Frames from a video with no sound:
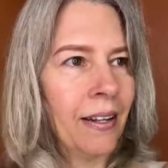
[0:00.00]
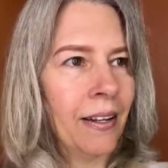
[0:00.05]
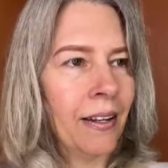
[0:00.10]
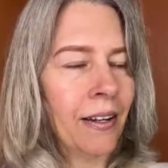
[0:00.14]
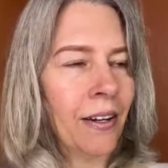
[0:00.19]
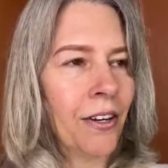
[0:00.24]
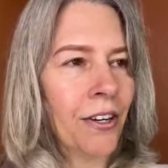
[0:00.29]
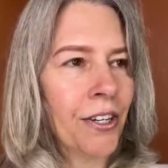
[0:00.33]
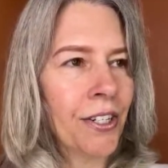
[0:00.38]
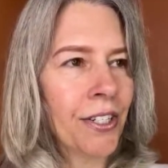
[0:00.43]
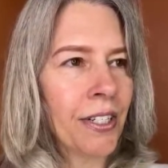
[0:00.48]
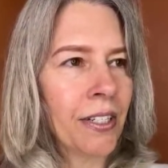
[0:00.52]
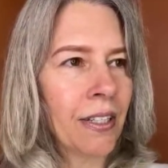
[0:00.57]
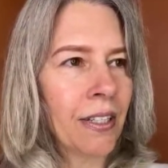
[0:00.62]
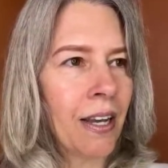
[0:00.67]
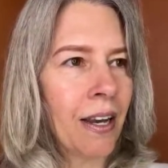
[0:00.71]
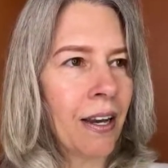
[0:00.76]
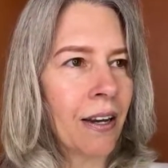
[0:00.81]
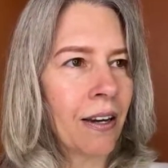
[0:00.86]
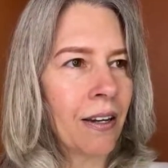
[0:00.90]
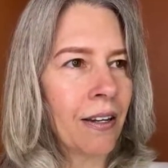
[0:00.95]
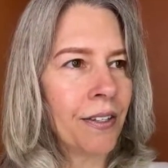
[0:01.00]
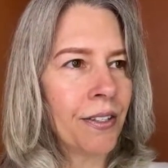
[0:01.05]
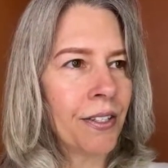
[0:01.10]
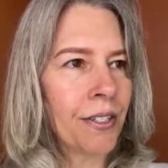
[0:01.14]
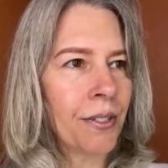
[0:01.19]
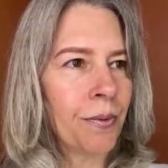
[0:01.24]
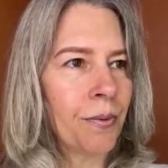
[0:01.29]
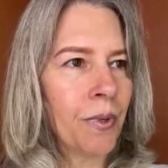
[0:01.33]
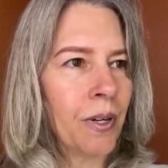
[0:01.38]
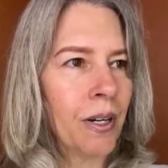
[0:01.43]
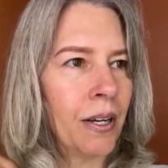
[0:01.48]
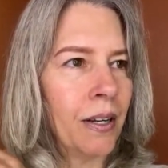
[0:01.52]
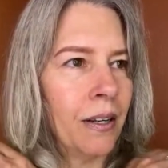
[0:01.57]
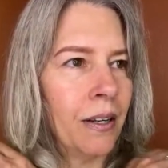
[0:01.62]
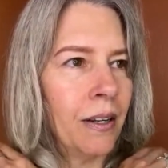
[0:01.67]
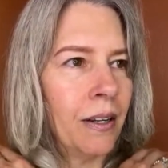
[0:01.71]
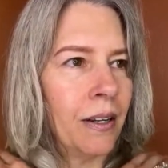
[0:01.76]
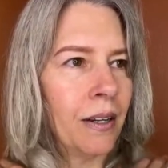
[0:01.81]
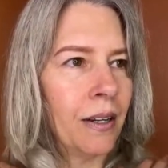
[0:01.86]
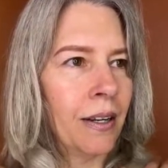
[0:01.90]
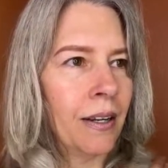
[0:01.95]
It's hard to lock onto
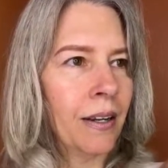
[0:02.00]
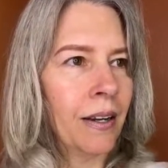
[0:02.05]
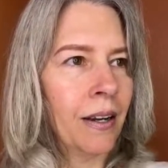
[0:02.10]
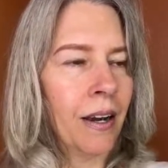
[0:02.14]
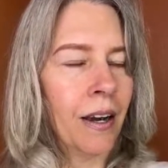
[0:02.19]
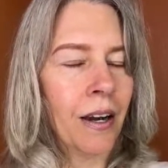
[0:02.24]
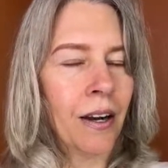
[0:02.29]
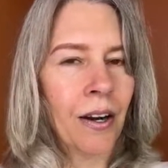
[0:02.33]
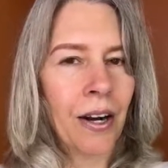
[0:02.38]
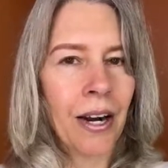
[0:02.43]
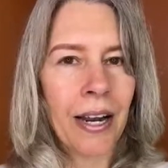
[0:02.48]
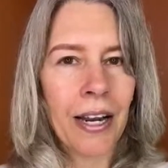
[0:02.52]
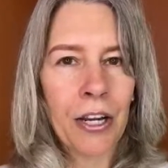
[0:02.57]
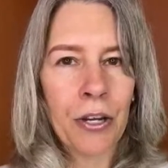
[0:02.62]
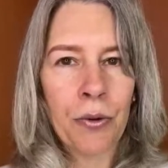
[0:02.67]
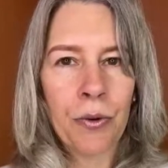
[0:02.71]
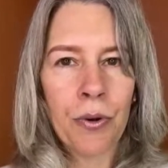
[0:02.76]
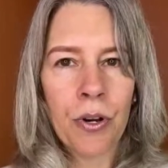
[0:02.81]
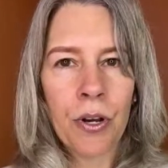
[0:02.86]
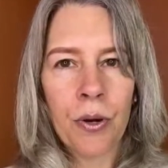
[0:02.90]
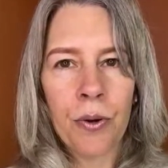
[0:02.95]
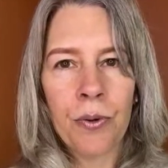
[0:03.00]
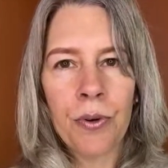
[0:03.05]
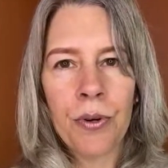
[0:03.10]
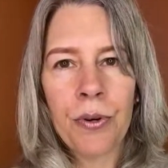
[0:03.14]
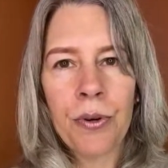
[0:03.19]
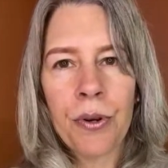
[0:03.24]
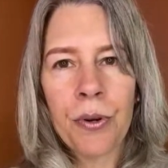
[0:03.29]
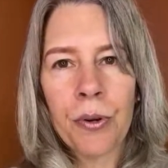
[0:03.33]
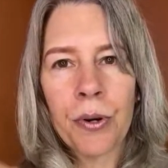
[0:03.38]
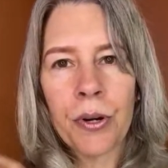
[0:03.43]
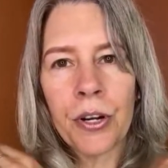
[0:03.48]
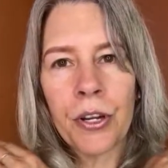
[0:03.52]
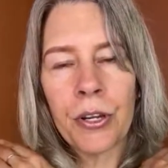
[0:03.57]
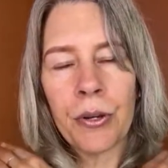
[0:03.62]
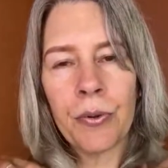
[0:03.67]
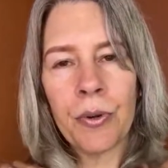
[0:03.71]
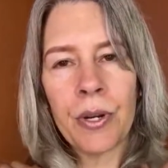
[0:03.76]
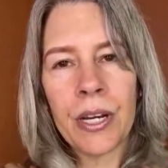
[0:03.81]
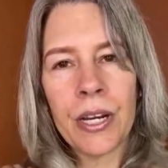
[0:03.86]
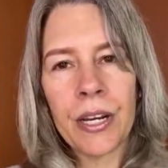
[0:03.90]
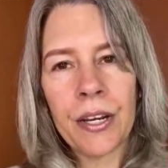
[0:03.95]
one. All right, New York, you
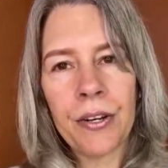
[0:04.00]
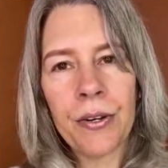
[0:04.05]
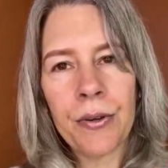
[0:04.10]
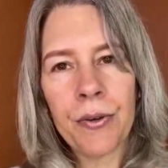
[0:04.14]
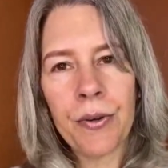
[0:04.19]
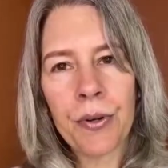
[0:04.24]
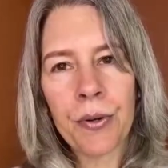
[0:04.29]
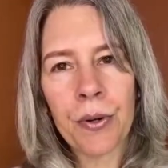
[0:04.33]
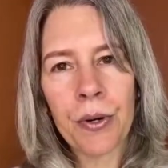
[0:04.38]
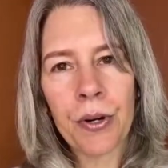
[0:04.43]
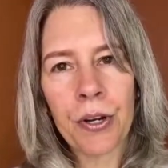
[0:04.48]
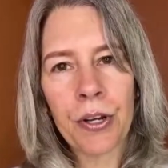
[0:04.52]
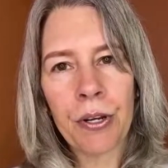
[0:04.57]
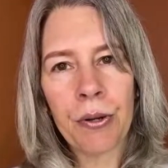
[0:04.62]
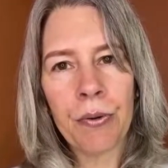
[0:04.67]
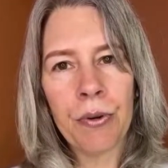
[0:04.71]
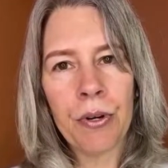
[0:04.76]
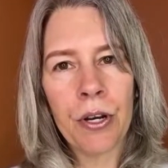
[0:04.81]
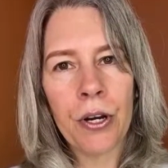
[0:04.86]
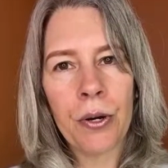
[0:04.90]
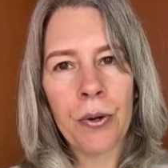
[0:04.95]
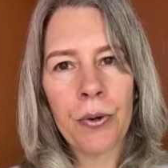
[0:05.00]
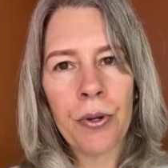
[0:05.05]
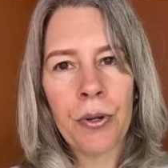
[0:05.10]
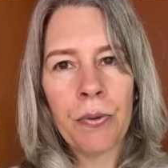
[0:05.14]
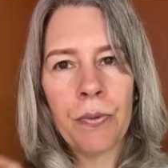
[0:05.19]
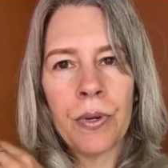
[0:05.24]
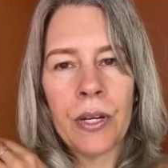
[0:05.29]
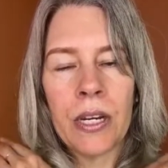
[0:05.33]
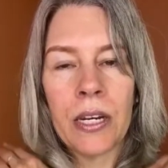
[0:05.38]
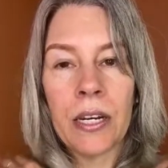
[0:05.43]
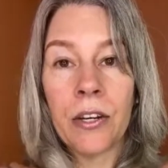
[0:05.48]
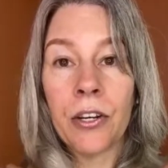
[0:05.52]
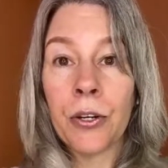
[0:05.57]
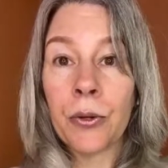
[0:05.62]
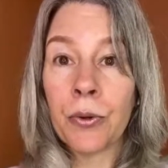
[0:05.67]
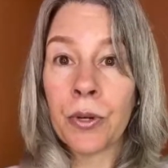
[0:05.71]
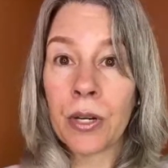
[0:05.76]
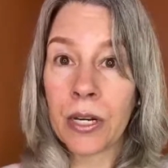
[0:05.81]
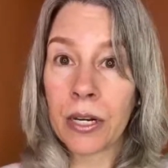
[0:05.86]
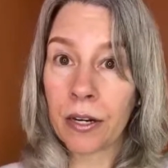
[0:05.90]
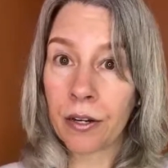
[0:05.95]
need New York, you need
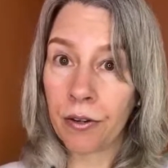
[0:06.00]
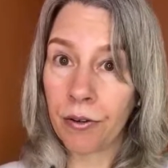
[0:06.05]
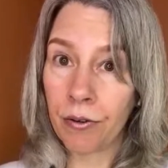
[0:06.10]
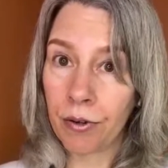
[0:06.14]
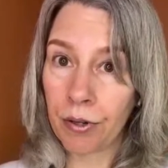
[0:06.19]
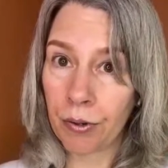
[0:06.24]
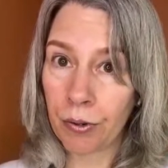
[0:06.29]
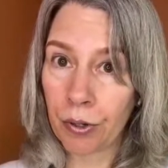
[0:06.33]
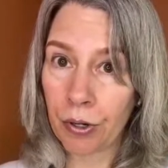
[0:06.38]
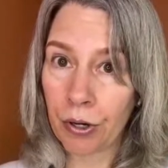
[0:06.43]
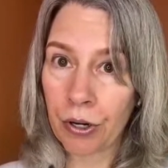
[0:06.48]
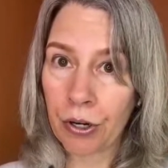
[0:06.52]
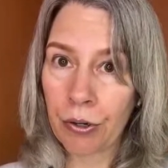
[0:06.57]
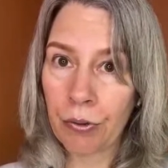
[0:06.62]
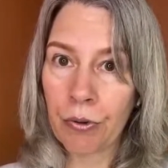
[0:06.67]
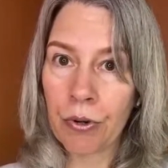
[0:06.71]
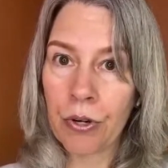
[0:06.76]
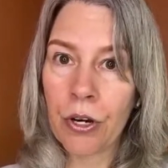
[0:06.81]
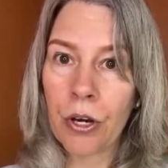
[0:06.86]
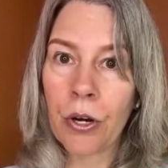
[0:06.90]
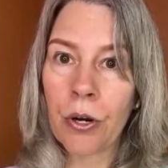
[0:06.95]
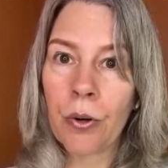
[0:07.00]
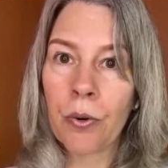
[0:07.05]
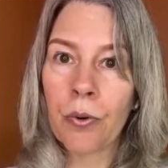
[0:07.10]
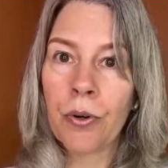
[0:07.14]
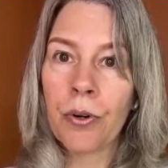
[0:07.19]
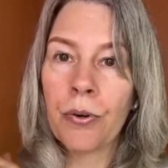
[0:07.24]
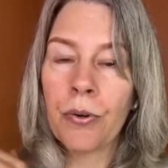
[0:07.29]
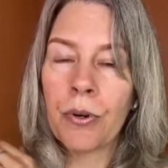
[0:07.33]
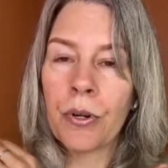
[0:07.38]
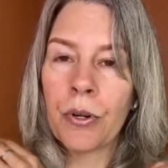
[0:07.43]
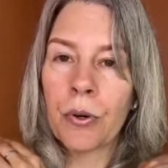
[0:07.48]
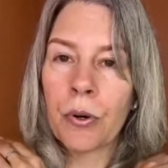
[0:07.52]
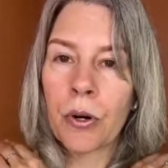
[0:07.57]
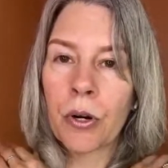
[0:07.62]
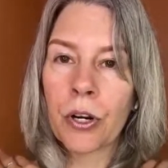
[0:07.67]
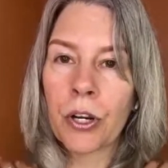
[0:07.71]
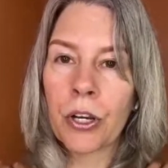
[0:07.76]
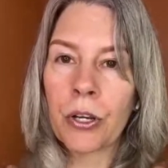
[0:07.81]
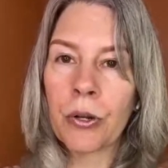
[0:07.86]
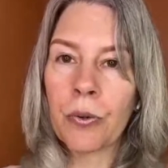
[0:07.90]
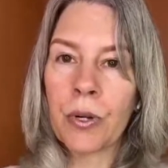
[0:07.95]
unique New York. New York,
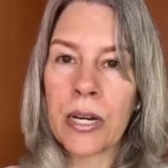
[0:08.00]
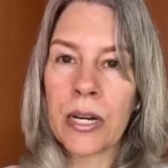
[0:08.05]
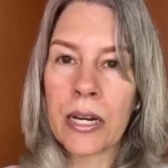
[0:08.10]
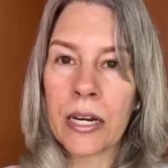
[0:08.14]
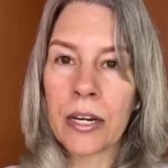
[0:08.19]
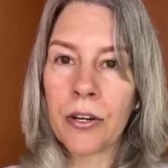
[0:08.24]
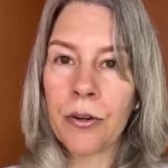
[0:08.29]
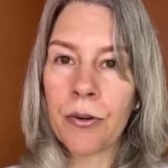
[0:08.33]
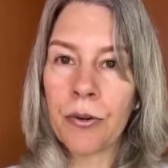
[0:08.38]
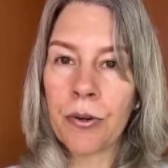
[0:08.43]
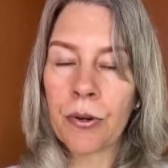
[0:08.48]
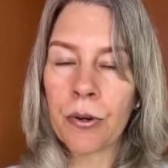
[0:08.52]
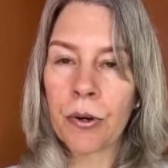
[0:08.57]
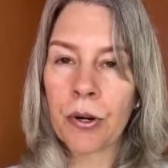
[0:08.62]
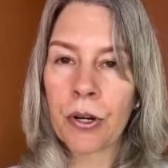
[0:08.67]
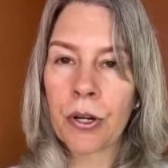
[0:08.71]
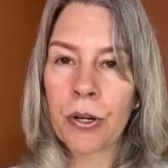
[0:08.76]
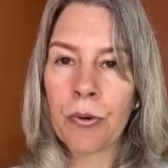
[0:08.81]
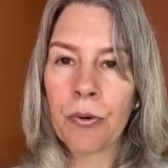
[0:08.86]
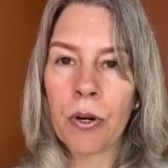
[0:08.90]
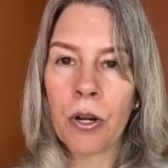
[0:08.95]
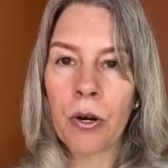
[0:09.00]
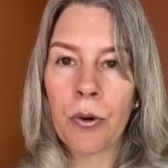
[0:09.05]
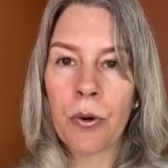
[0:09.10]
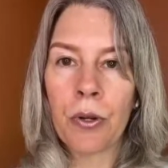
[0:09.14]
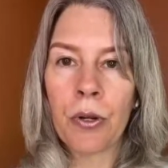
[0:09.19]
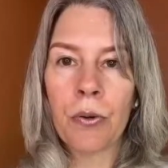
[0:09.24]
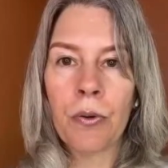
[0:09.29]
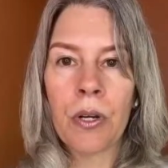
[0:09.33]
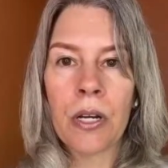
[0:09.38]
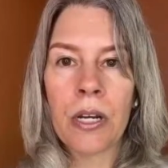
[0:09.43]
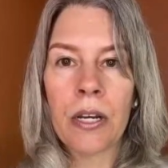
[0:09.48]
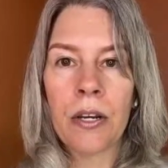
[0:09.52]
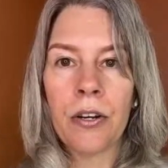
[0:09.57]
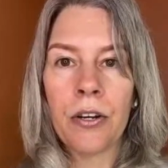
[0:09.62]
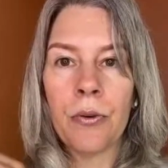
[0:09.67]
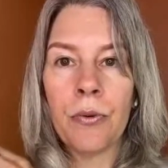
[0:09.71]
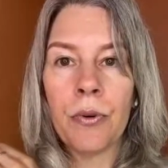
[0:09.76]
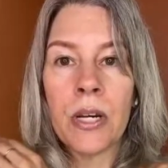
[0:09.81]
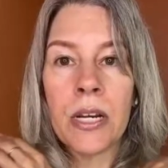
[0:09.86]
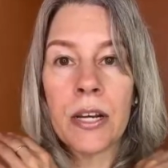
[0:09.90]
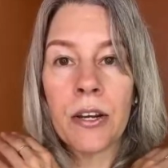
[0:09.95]
you need New York, you need
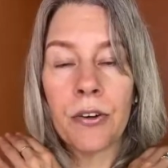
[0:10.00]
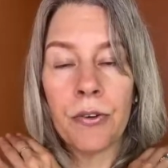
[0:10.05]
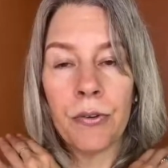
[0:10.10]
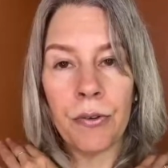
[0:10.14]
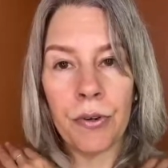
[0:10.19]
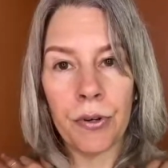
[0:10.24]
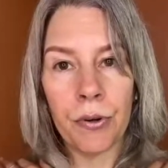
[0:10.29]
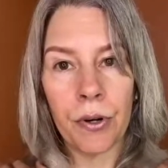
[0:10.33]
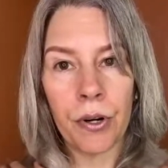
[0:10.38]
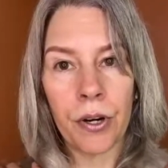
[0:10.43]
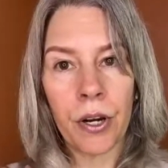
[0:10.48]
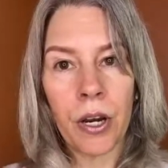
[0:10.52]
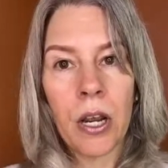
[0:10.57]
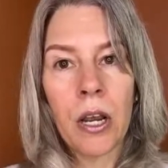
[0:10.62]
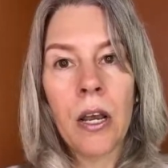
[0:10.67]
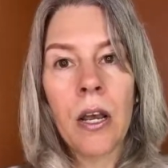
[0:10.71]
unique New York.